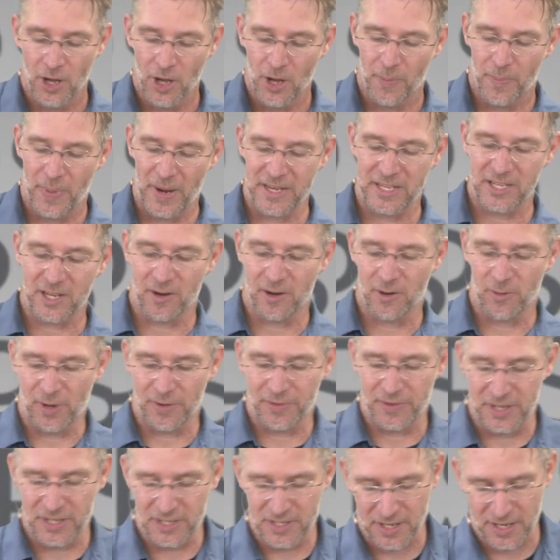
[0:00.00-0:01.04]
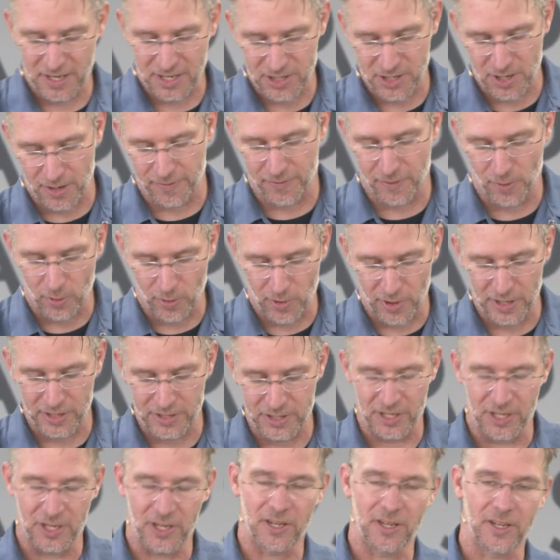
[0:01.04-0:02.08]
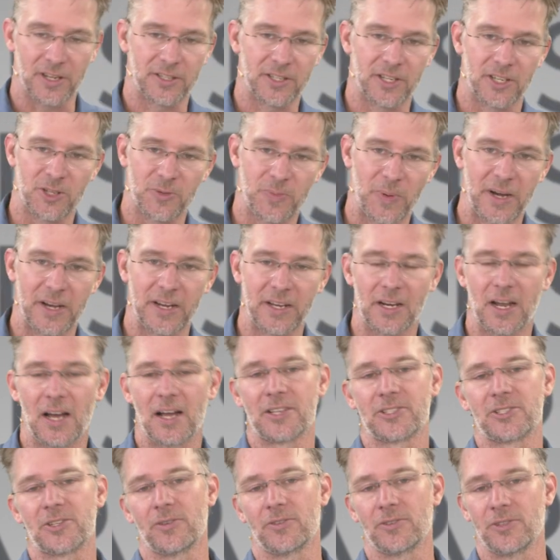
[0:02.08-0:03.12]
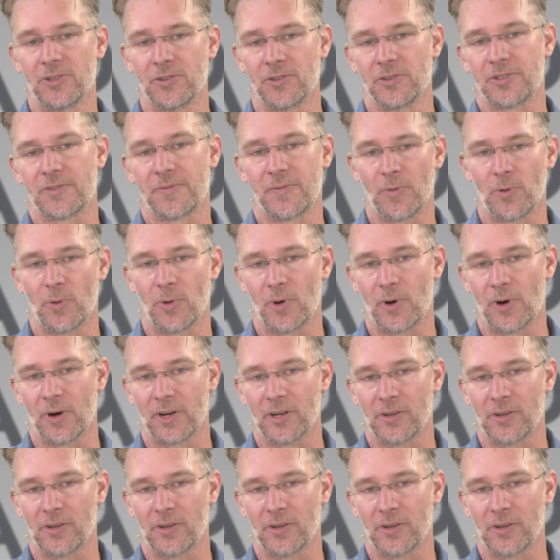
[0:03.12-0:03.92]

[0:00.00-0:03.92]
Basically what these things are for, it's a spinning nozzle used for